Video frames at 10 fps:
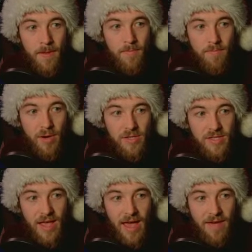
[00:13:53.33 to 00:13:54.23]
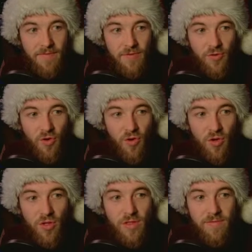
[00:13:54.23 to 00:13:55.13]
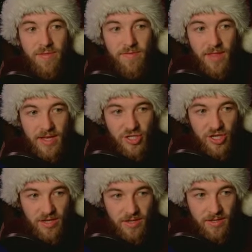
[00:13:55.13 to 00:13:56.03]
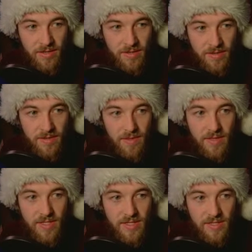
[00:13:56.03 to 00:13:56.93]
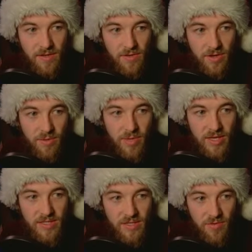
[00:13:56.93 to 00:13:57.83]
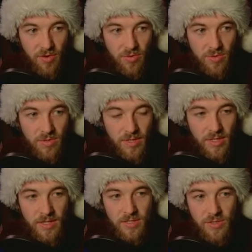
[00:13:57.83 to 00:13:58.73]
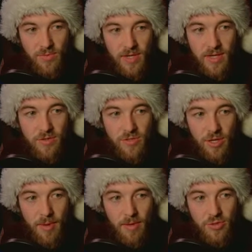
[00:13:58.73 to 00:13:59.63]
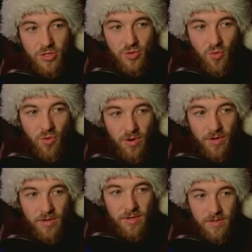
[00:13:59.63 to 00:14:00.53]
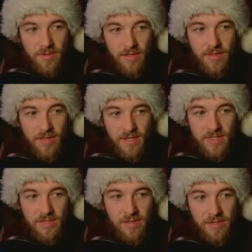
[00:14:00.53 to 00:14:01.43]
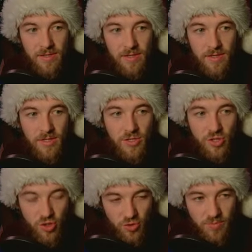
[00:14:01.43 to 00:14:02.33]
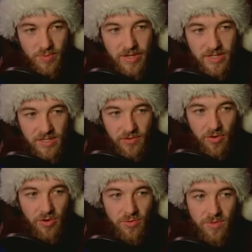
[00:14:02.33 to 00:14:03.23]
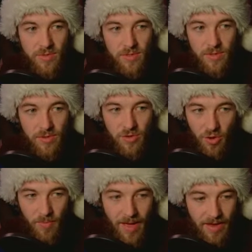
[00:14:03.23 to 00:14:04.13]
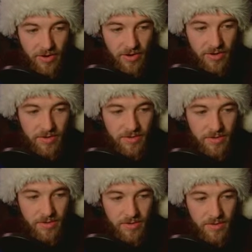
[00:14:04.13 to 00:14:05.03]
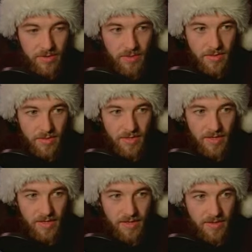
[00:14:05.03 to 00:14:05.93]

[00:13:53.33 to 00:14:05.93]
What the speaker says: but after all of the flashing, this is still going to be a 0. So we need to somehow store that this should be a 0 no matter the